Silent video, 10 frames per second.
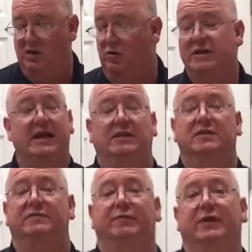You can take
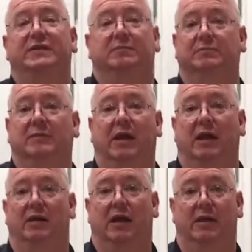these and freeze them,
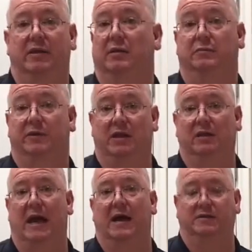and they'll
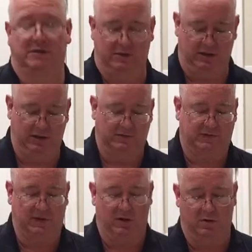last, you know.
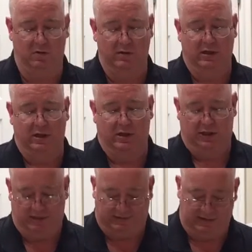So
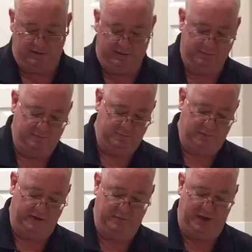eat some
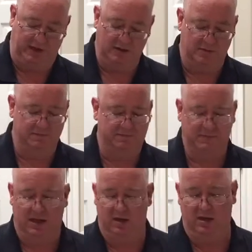when you make them,
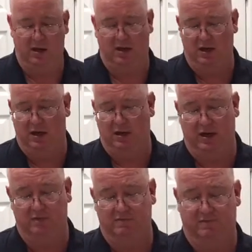and
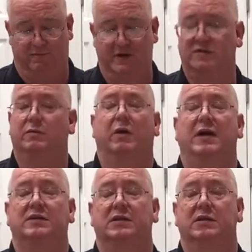then freeze the
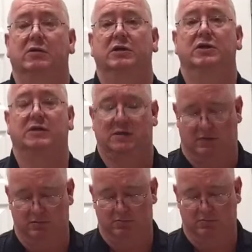rest, and you can just